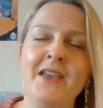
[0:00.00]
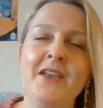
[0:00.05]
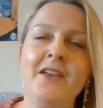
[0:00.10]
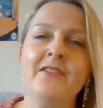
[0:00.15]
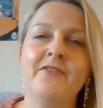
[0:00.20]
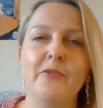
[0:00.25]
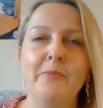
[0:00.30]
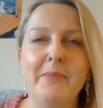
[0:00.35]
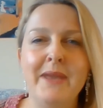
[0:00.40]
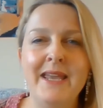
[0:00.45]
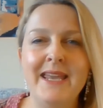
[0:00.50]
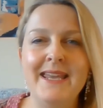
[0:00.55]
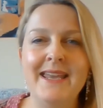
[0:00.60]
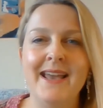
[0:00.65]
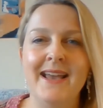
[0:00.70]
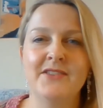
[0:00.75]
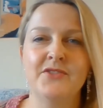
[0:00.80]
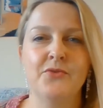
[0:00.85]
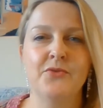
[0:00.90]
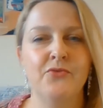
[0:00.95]
For me,
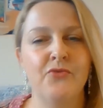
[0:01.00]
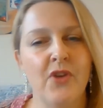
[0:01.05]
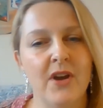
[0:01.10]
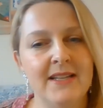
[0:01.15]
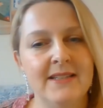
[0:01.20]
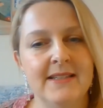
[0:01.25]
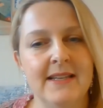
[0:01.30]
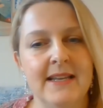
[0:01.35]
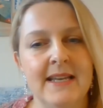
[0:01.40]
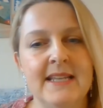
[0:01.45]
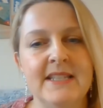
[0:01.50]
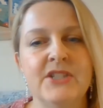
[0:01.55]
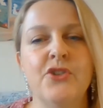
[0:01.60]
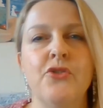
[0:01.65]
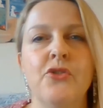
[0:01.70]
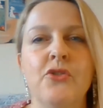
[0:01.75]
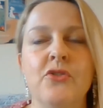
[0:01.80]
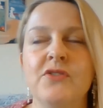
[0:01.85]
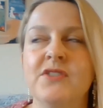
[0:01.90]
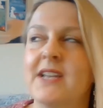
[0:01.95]
as a writer,
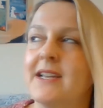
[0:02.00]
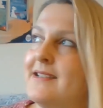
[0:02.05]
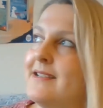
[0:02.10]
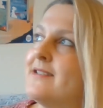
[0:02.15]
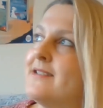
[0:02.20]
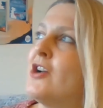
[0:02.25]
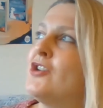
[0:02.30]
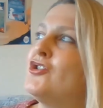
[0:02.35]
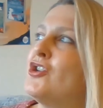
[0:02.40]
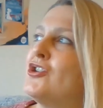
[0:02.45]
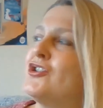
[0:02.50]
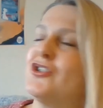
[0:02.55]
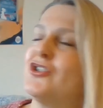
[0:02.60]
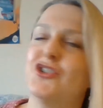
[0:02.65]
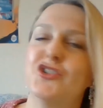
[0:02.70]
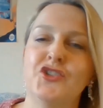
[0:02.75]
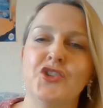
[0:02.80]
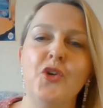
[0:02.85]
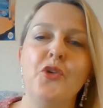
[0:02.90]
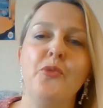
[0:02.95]
historical settings are
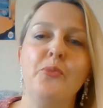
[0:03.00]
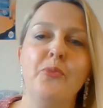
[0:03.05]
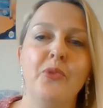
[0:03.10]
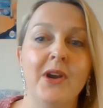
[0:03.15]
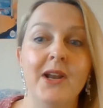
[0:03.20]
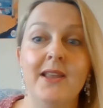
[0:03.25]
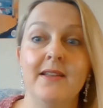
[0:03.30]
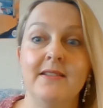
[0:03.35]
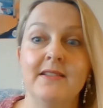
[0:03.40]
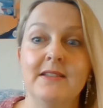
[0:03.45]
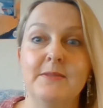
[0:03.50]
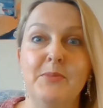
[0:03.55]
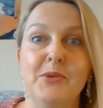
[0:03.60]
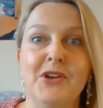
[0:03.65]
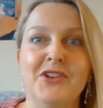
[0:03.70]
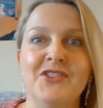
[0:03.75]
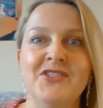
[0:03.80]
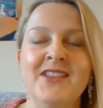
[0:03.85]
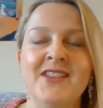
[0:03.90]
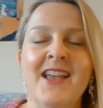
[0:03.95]
just so brilliant
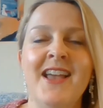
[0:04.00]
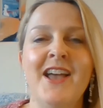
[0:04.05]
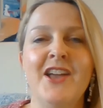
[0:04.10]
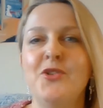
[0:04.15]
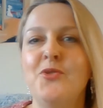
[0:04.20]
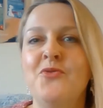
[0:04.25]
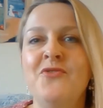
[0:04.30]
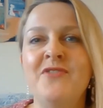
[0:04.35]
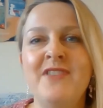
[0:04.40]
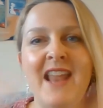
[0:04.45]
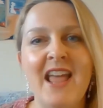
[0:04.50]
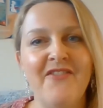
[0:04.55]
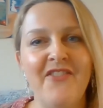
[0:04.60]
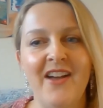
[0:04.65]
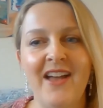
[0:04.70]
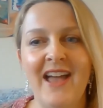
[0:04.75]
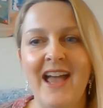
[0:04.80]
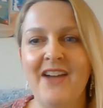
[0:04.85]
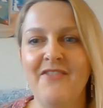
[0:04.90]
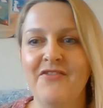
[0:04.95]
because you
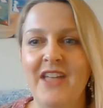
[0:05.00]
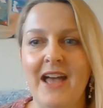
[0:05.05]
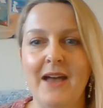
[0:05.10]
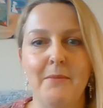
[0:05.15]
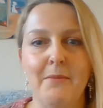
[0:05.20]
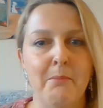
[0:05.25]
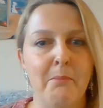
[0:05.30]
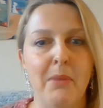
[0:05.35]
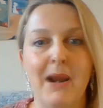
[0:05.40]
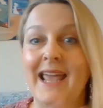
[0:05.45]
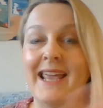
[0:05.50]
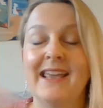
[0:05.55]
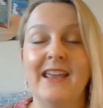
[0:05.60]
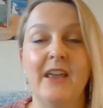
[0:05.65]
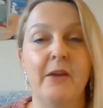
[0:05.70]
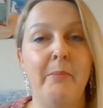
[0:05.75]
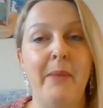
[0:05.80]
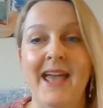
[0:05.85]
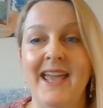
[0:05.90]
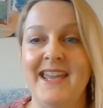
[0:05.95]
never have that
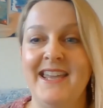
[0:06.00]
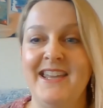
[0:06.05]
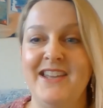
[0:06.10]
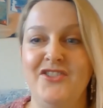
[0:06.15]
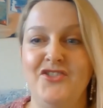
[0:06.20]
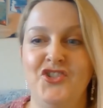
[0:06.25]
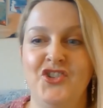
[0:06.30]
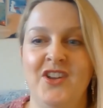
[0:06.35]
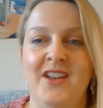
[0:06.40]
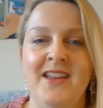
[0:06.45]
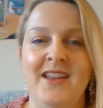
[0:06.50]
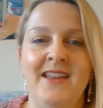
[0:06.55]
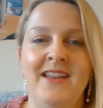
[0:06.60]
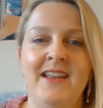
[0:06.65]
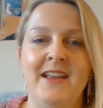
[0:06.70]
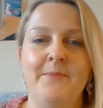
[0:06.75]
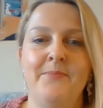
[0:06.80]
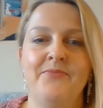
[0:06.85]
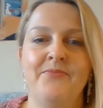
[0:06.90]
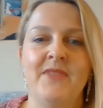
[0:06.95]
blank page.
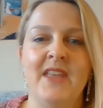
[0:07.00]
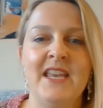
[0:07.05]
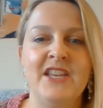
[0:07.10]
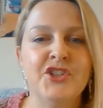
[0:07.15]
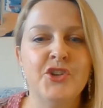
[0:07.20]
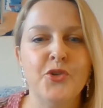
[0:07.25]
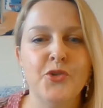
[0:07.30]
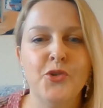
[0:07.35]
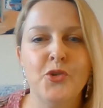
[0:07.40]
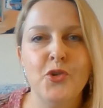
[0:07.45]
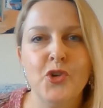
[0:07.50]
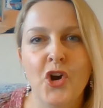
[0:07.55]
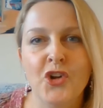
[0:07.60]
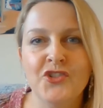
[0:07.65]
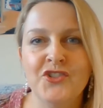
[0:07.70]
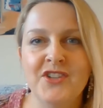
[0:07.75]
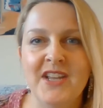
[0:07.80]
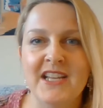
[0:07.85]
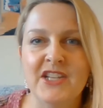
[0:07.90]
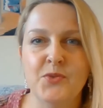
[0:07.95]
The historical
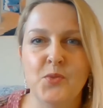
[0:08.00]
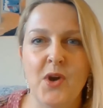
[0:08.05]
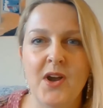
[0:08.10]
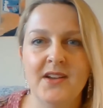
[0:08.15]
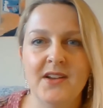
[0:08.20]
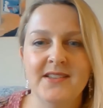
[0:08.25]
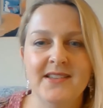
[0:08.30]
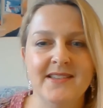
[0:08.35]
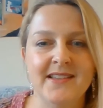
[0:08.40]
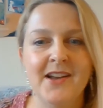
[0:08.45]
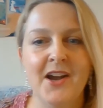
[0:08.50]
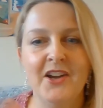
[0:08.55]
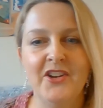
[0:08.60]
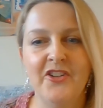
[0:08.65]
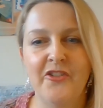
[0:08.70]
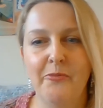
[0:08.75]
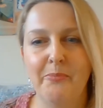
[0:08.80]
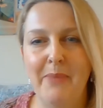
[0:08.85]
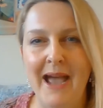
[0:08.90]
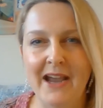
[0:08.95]
context works as a
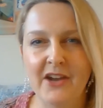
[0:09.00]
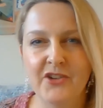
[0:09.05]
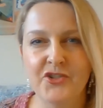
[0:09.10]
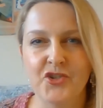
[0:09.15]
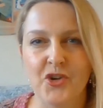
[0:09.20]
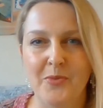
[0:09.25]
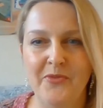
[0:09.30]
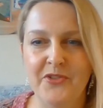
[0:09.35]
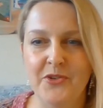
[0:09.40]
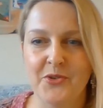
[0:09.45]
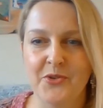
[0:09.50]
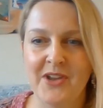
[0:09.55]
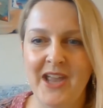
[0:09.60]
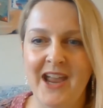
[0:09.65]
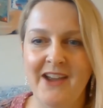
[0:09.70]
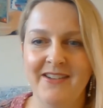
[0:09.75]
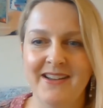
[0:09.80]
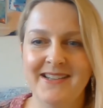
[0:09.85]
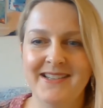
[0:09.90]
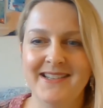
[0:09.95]
kind of backdrop for your
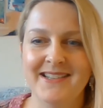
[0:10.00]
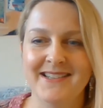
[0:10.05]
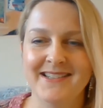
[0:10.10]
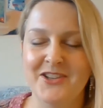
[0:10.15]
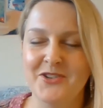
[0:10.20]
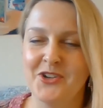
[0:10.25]
characters.